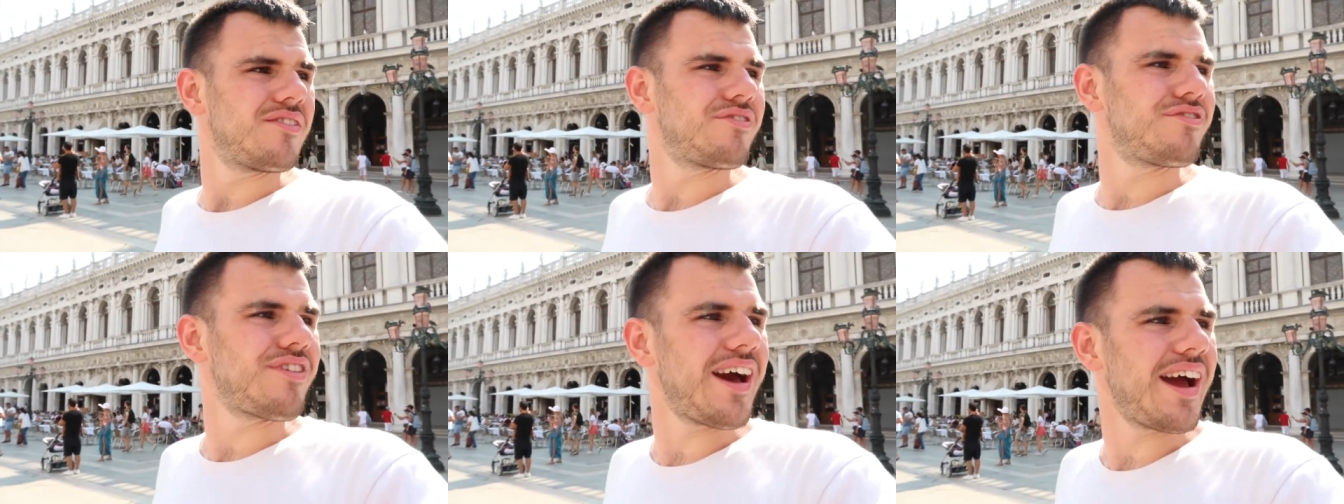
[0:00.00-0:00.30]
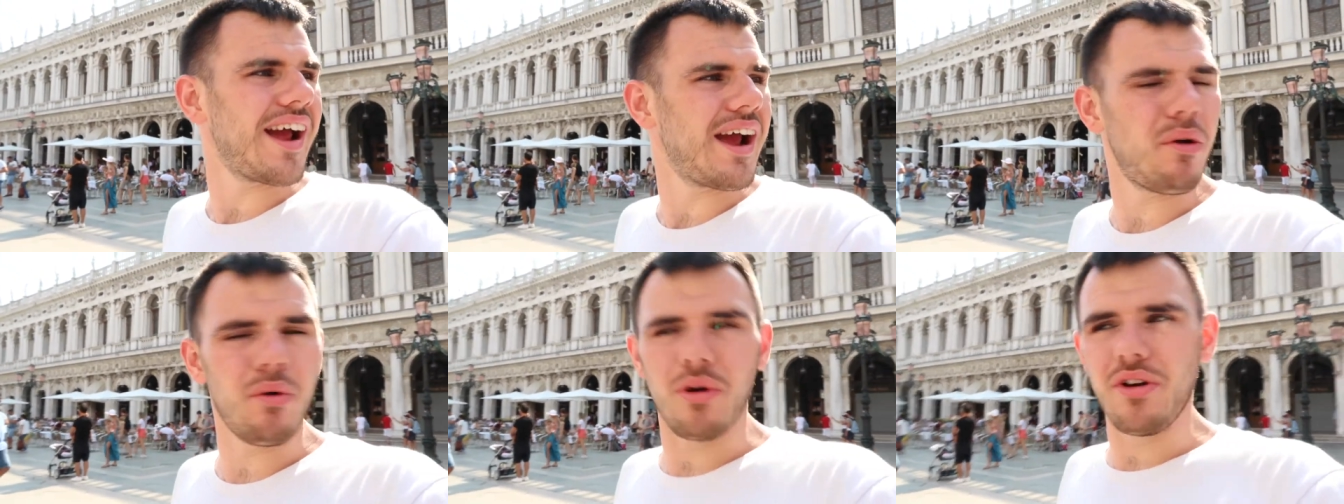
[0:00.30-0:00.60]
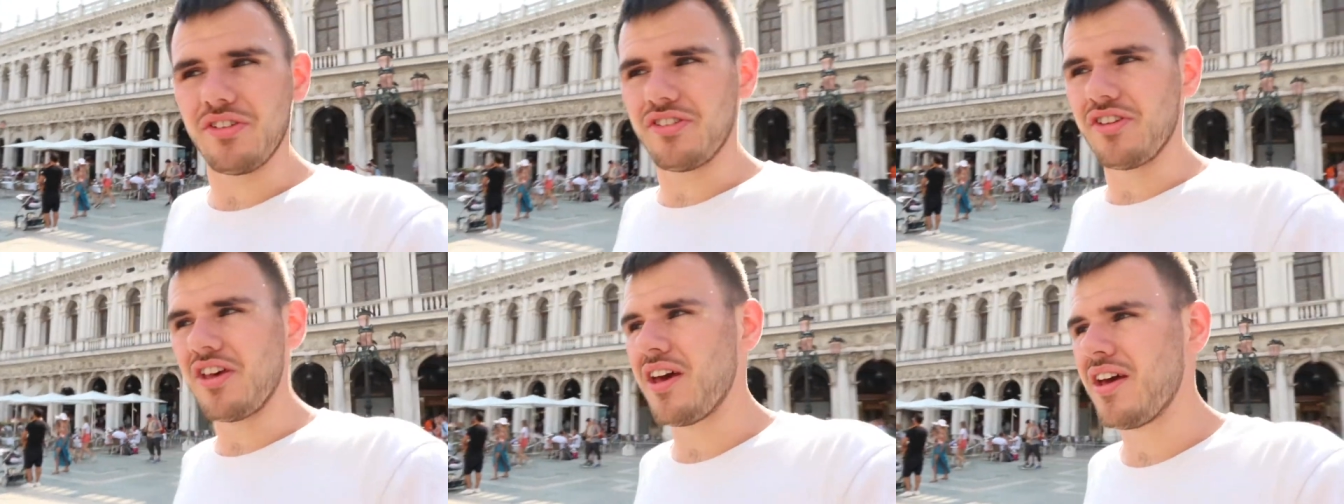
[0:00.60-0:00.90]
for
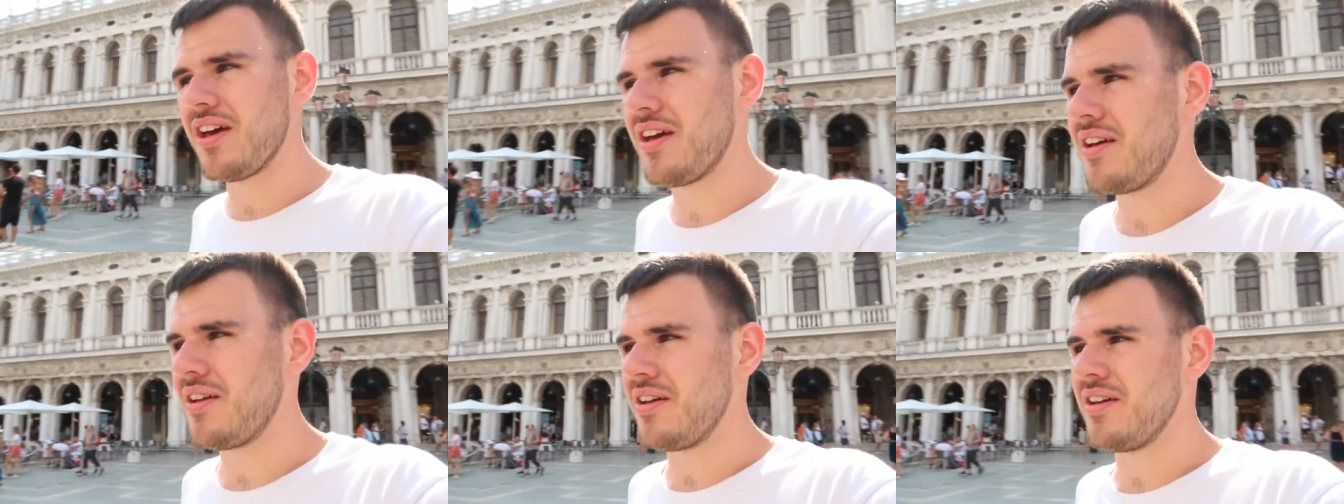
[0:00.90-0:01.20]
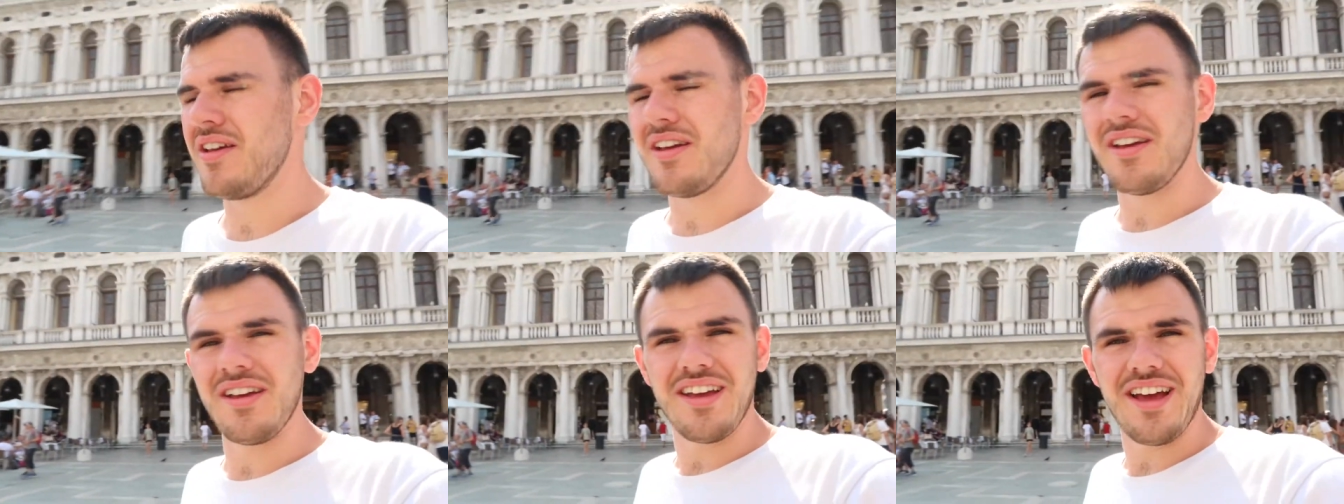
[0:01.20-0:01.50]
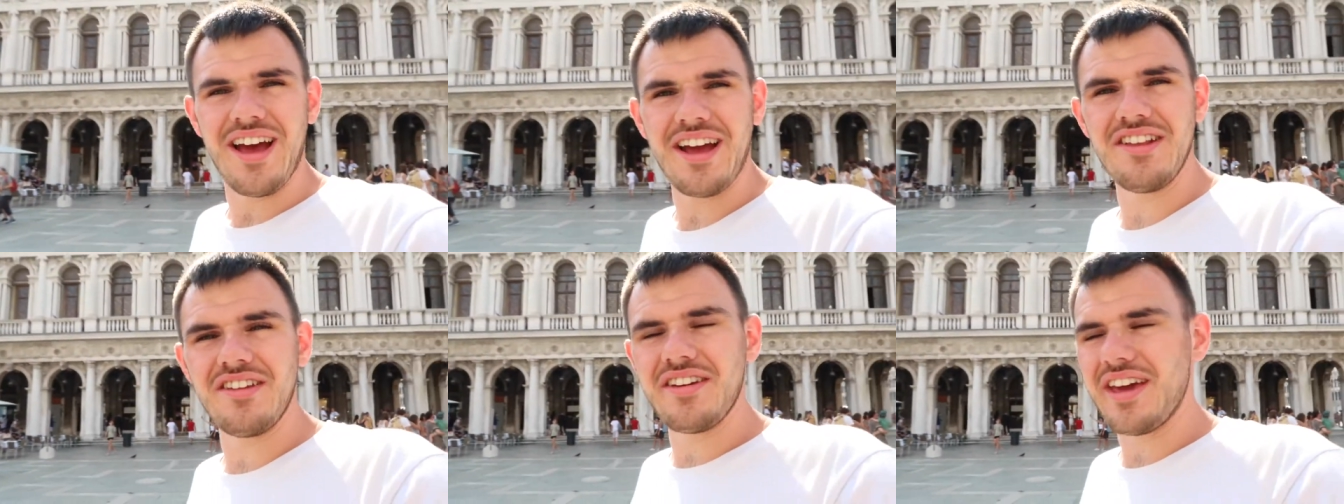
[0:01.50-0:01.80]
hours,
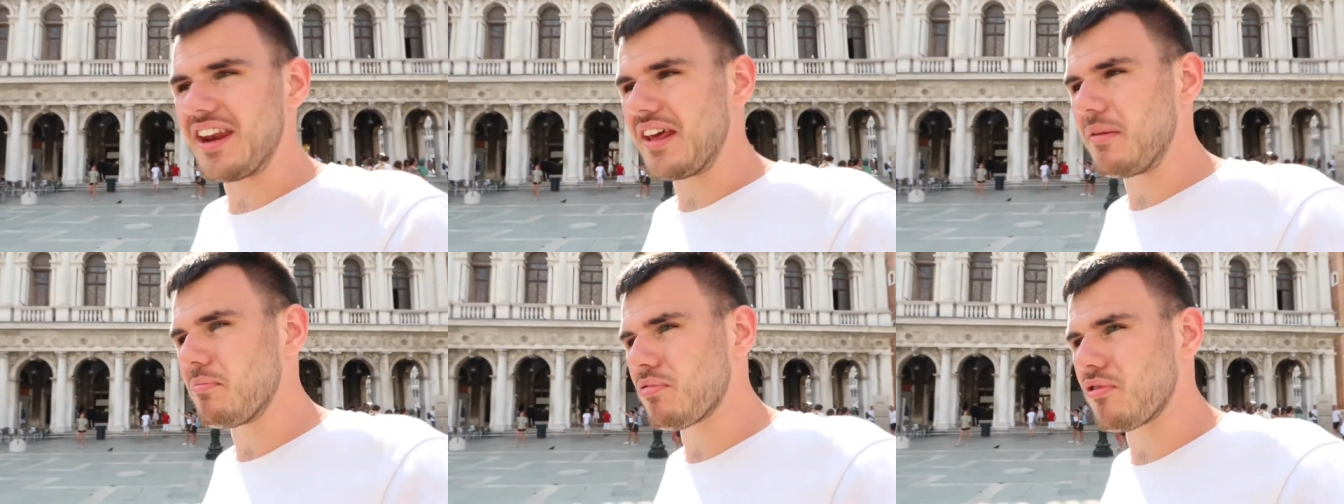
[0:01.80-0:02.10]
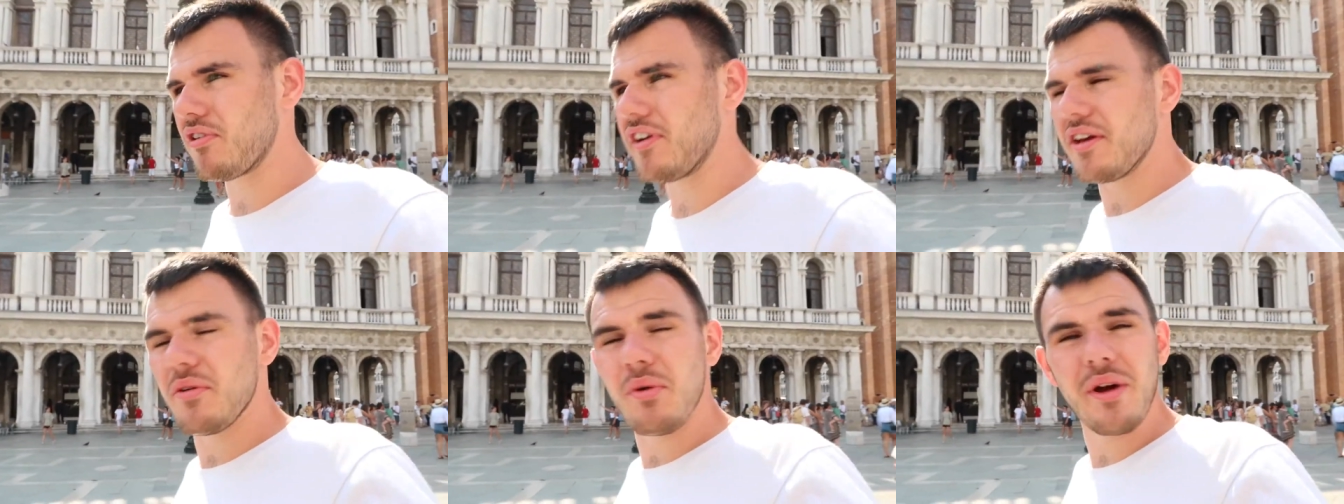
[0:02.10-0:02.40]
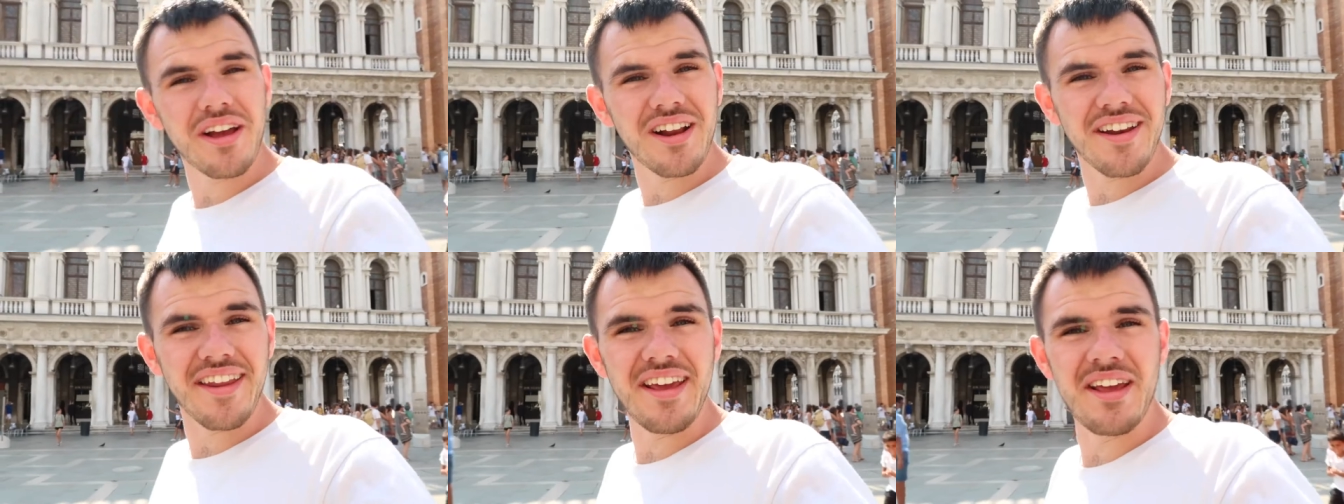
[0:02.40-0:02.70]
and you get in pretty
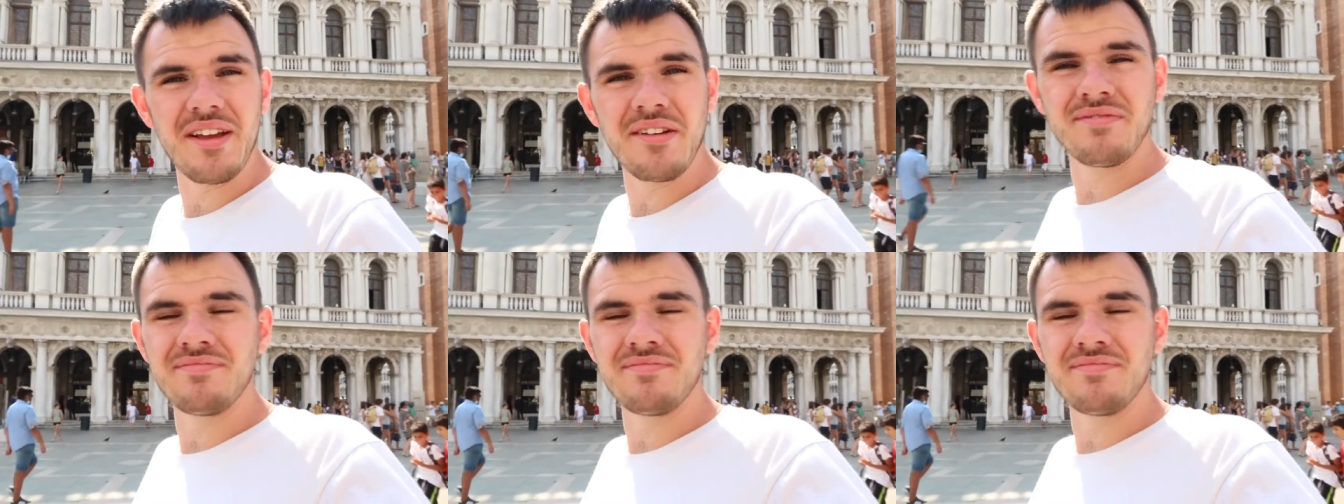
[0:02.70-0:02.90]
quickly.